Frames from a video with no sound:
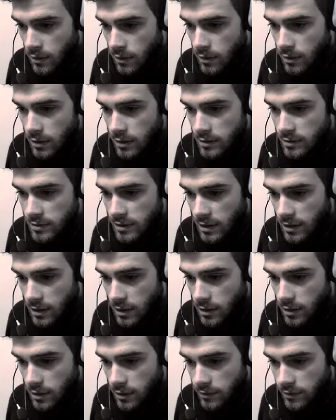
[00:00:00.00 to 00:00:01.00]
Let's sell
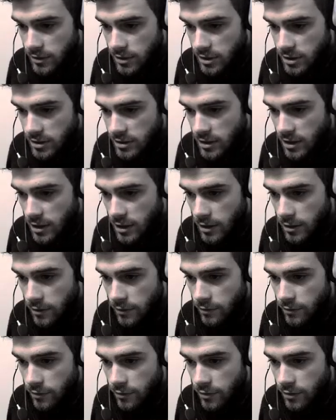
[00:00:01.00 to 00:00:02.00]
all of our
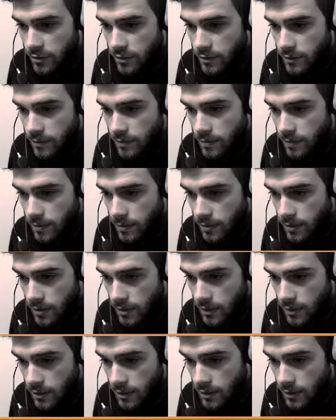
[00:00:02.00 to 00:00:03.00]
stuff,
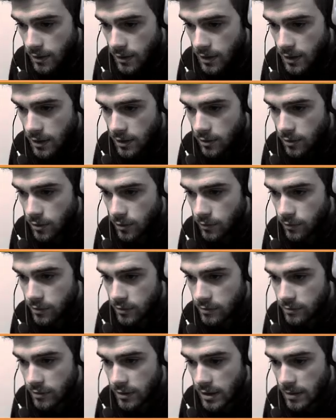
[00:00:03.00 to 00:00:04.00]
and
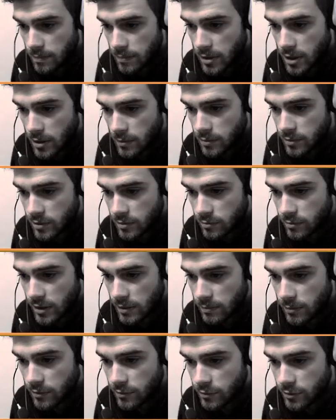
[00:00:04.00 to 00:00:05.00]
hopefully we can pick up some
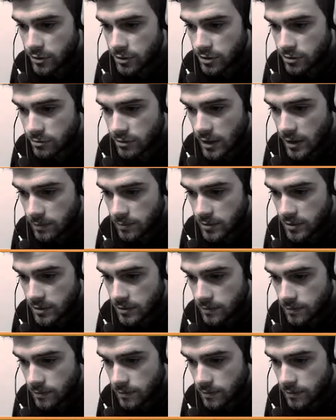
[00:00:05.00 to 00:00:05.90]
rabbit fur scraps.